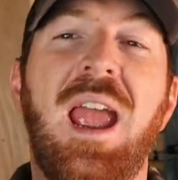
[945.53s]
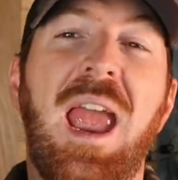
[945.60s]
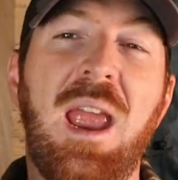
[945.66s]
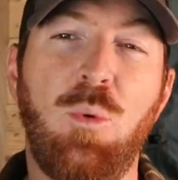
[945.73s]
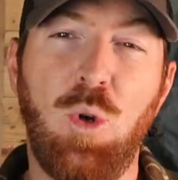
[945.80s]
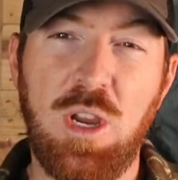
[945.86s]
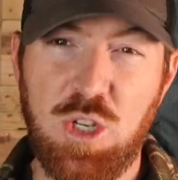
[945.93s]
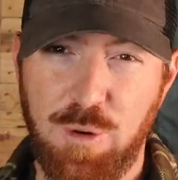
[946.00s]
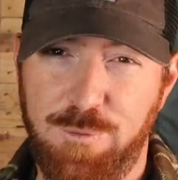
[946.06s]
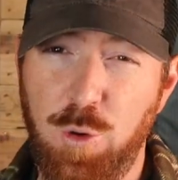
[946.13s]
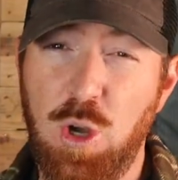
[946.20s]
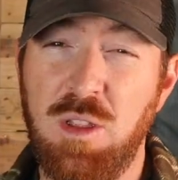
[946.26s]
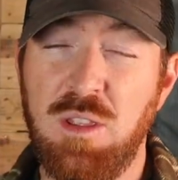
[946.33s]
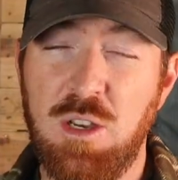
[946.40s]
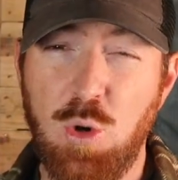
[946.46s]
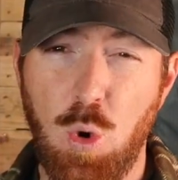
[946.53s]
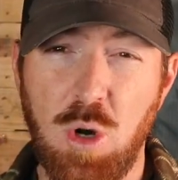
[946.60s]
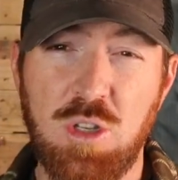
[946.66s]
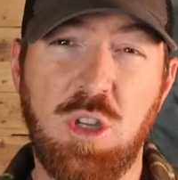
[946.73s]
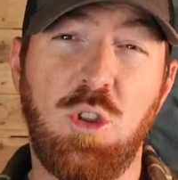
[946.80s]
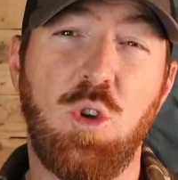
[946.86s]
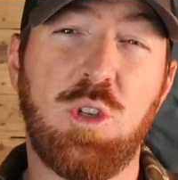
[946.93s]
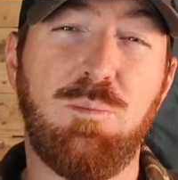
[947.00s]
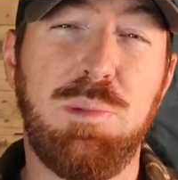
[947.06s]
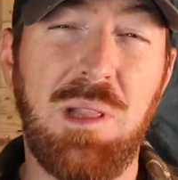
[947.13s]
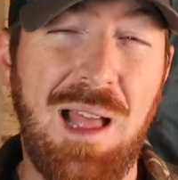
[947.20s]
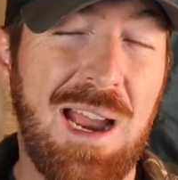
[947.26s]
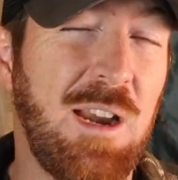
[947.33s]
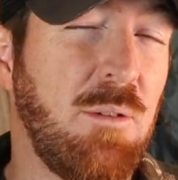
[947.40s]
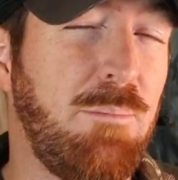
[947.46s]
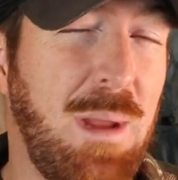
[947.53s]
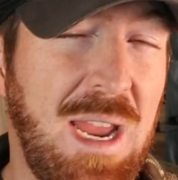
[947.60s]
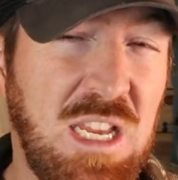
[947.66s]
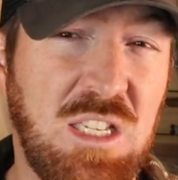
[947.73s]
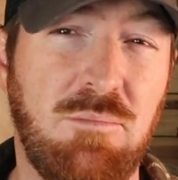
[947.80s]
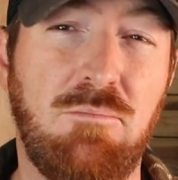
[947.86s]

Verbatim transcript: and will get your foot in the door to those plier-based